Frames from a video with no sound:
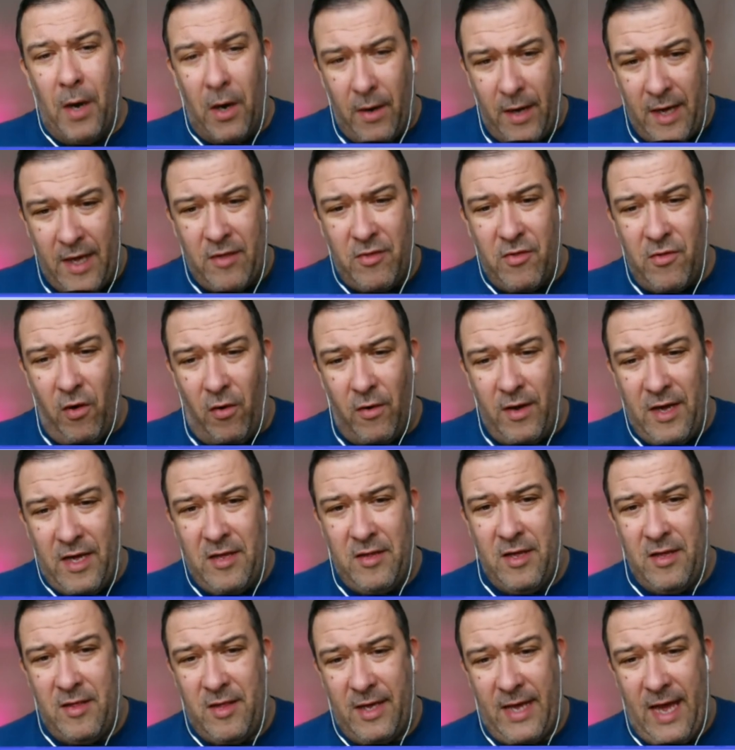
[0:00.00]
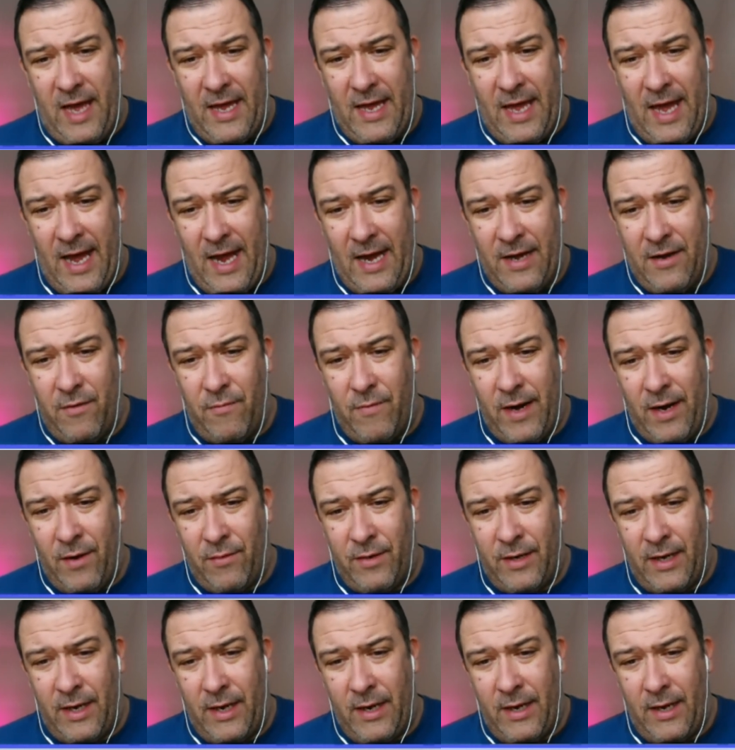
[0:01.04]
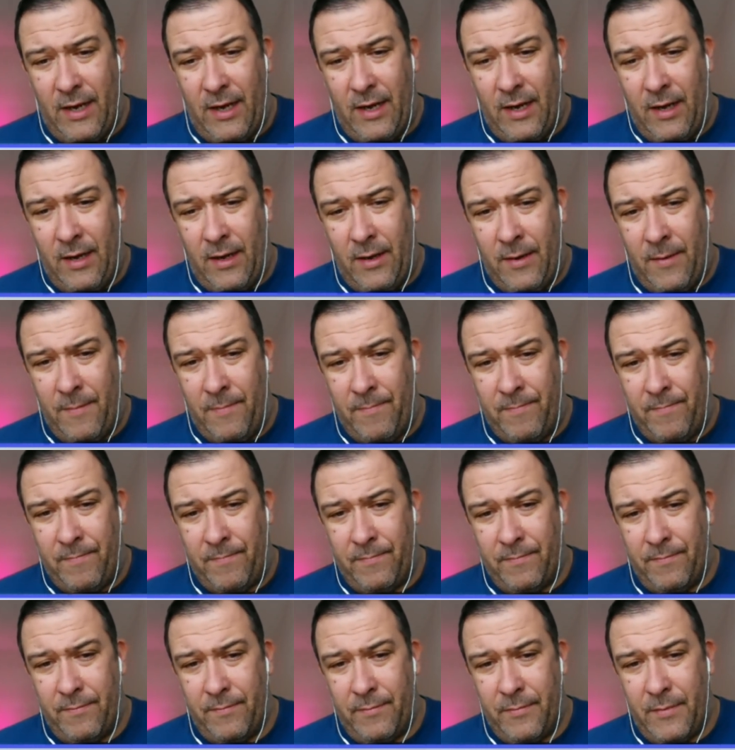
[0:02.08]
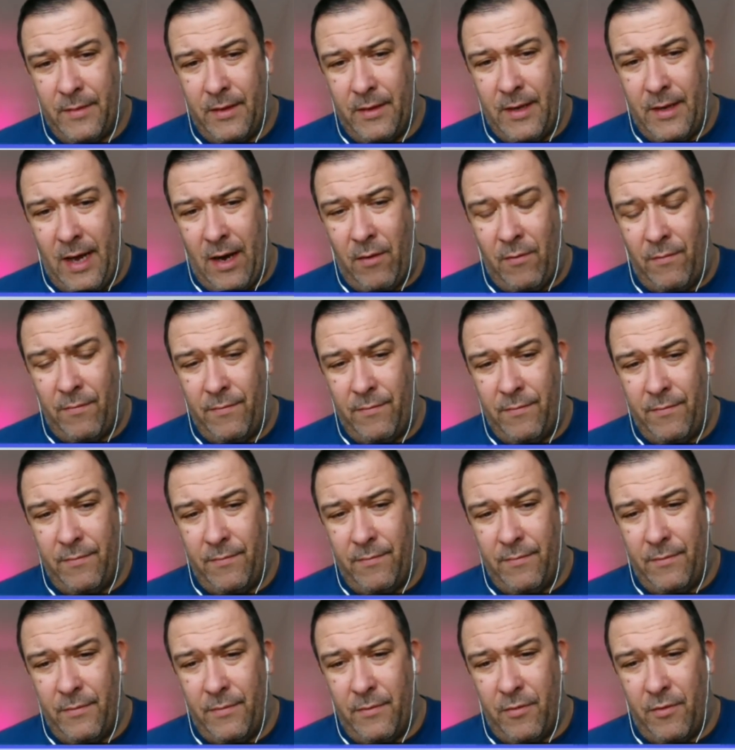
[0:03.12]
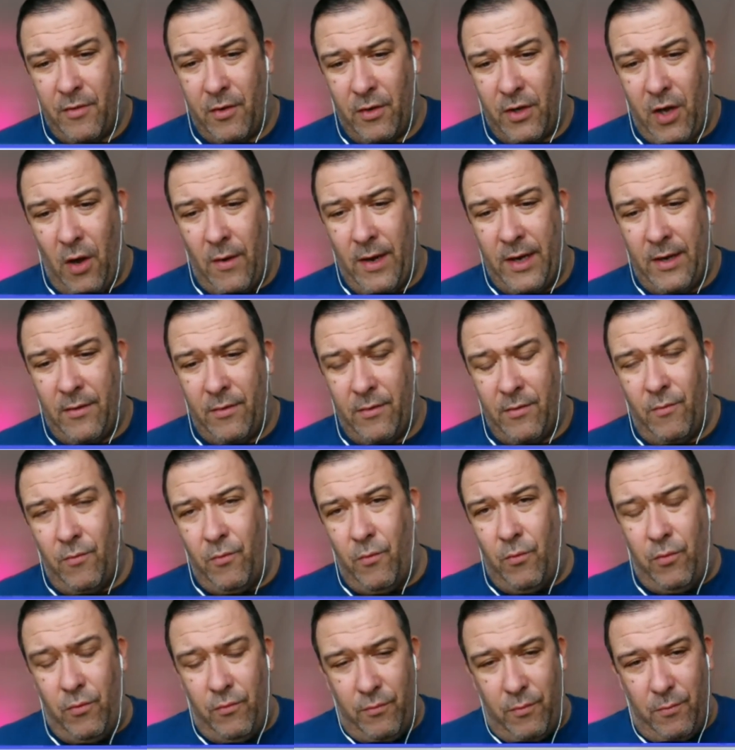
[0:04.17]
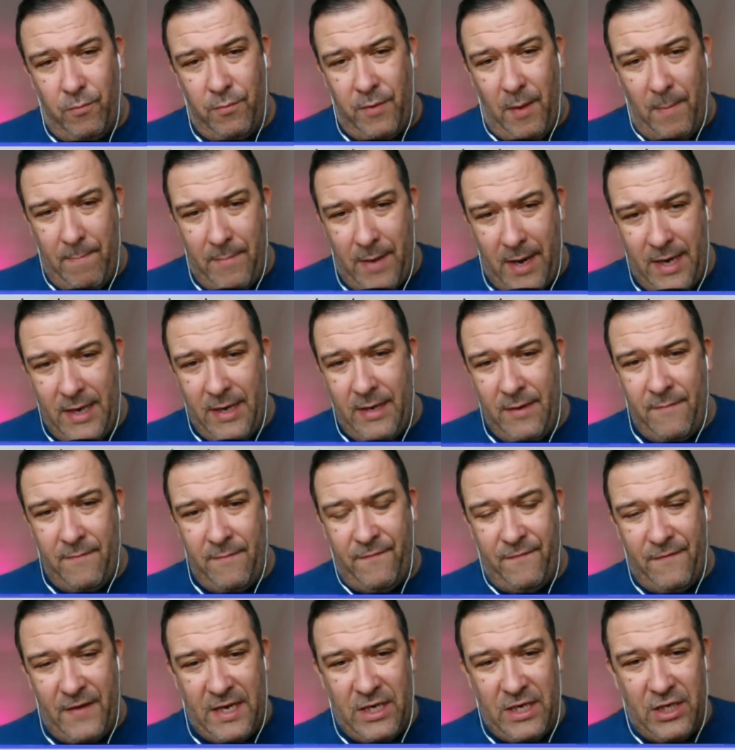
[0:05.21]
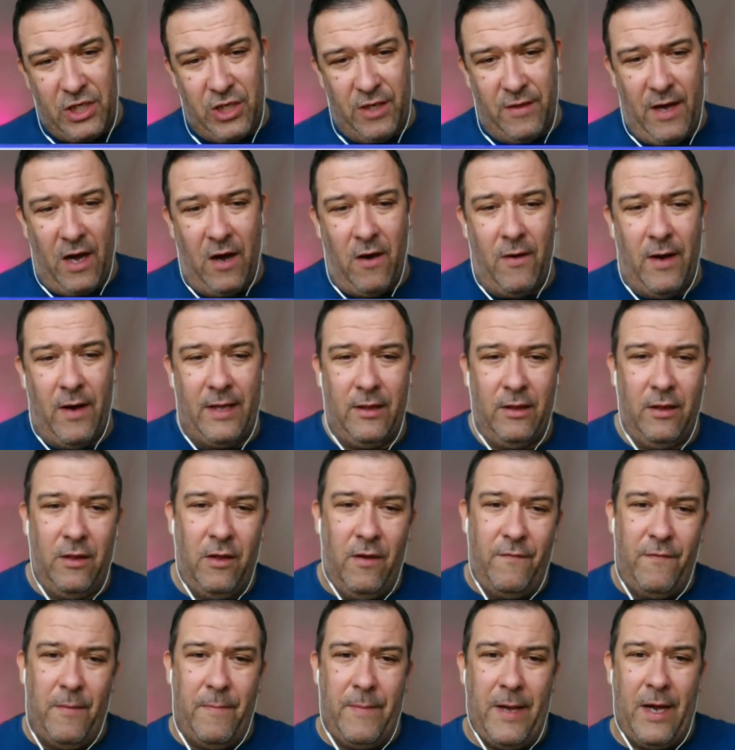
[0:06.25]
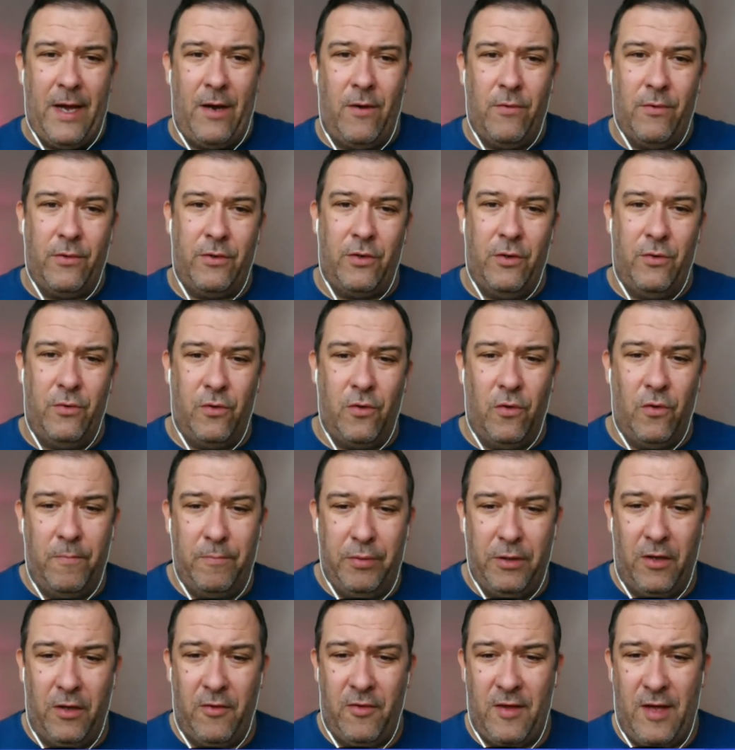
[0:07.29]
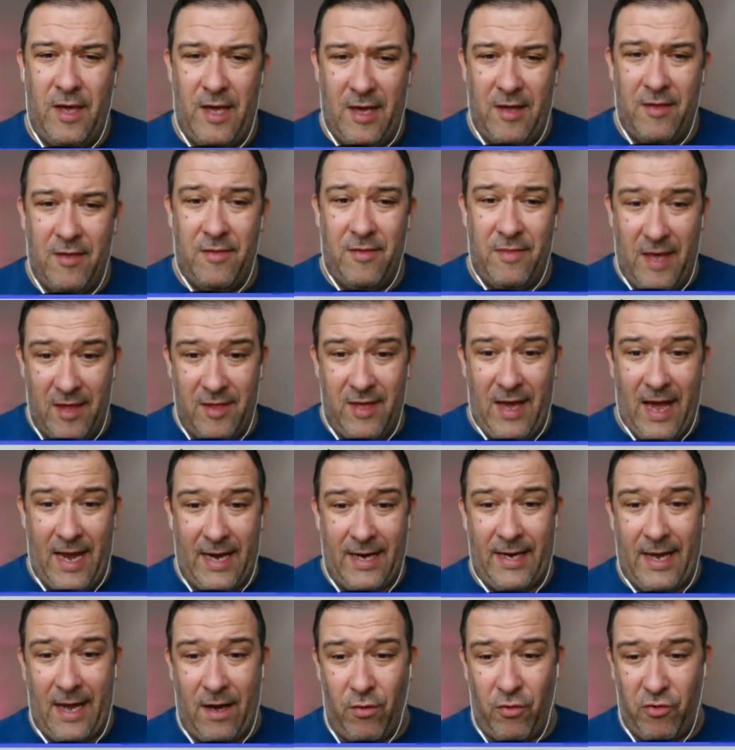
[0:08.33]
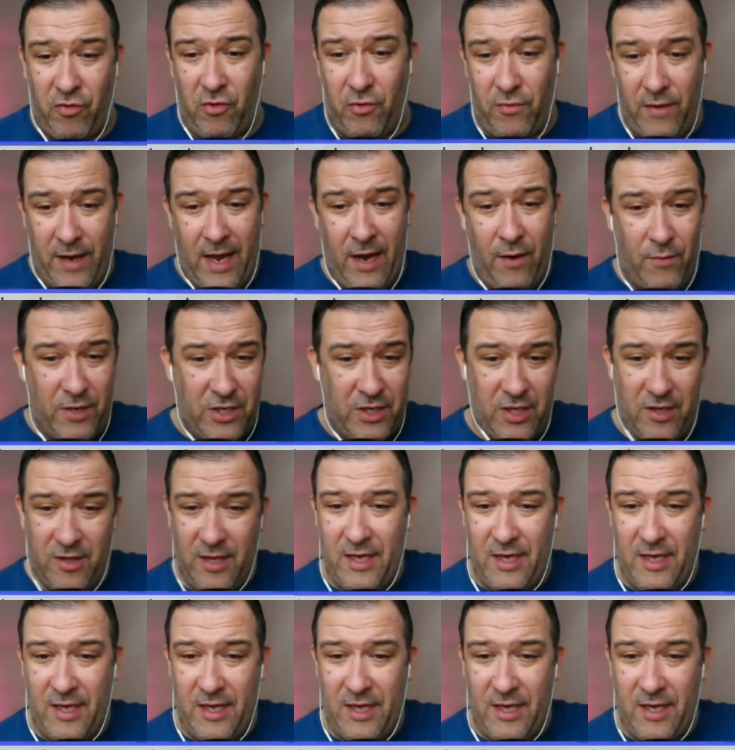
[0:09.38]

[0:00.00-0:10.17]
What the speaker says: it's not easy to get your head around it. Now, so the main feature that I love about Google Plus is this Hangouts on Air, which is